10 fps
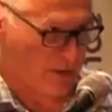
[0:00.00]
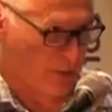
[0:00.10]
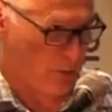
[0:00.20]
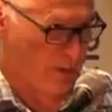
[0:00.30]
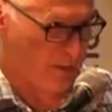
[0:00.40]

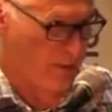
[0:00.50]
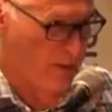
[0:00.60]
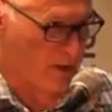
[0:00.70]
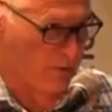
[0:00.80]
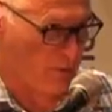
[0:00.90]
ignoring the
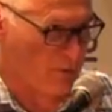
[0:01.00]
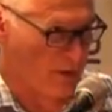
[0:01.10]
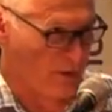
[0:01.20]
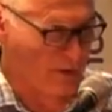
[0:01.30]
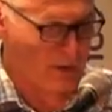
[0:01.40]
amount of
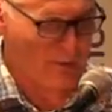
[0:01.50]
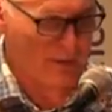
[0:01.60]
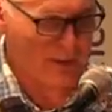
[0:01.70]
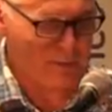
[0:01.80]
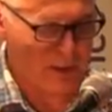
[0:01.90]
inoculum
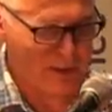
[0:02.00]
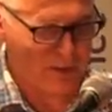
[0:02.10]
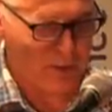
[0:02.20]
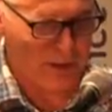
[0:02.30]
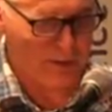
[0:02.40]
that is
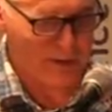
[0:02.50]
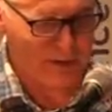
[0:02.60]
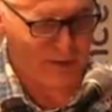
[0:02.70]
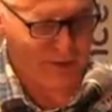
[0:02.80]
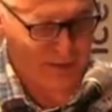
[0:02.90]
present during
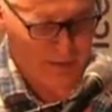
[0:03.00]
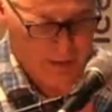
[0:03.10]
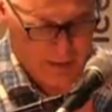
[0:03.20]
this event,